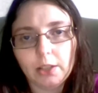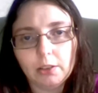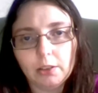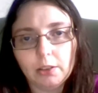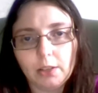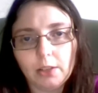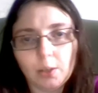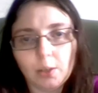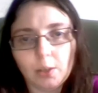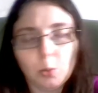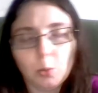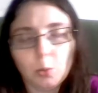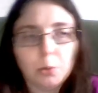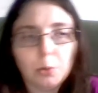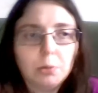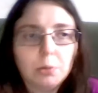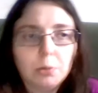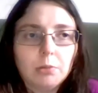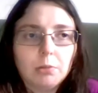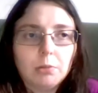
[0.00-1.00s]
They
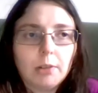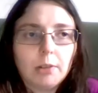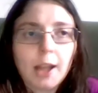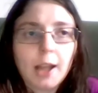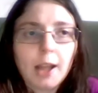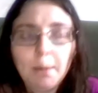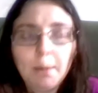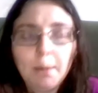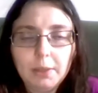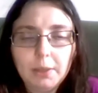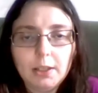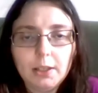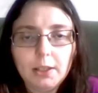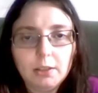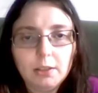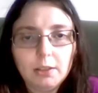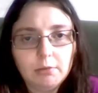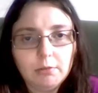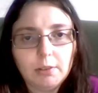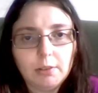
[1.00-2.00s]
were a company,
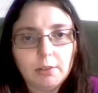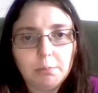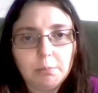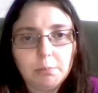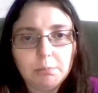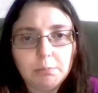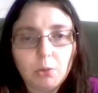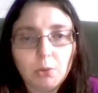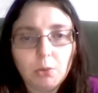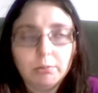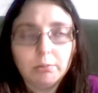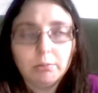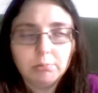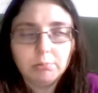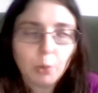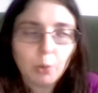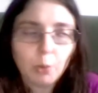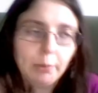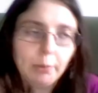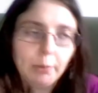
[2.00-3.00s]
well,
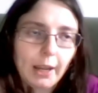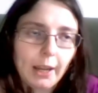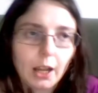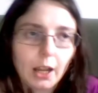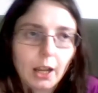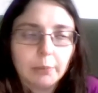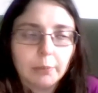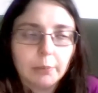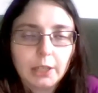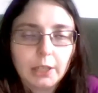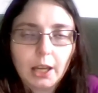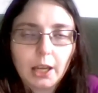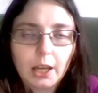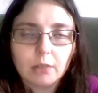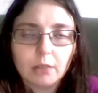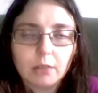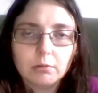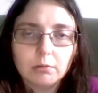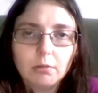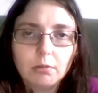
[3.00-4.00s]
one-man company now,
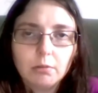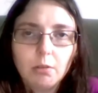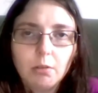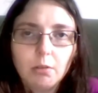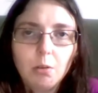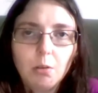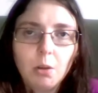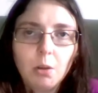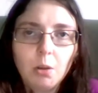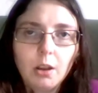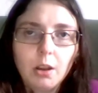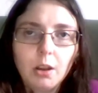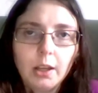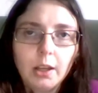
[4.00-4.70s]
and I'm